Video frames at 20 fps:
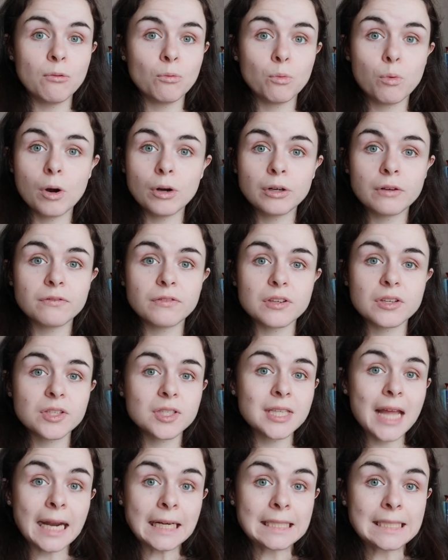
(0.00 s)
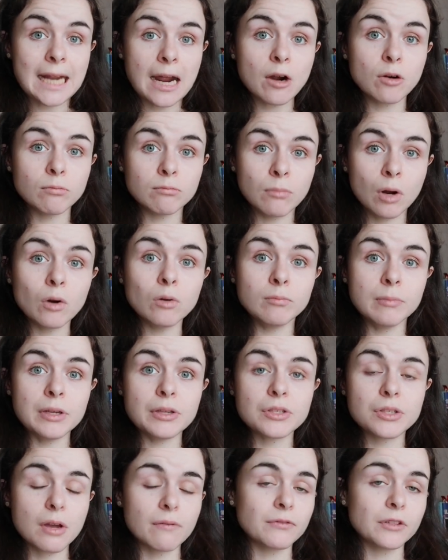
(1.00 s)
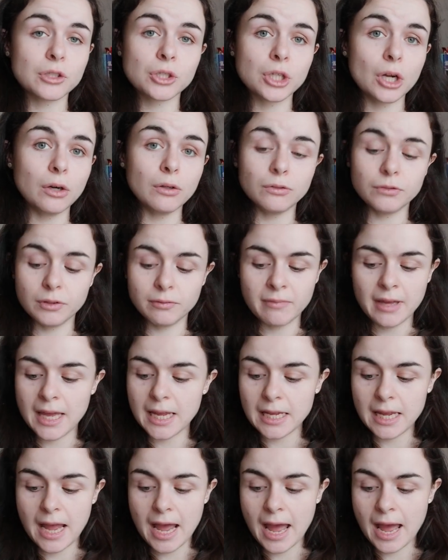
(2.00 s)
one of the standout moments of the show for me.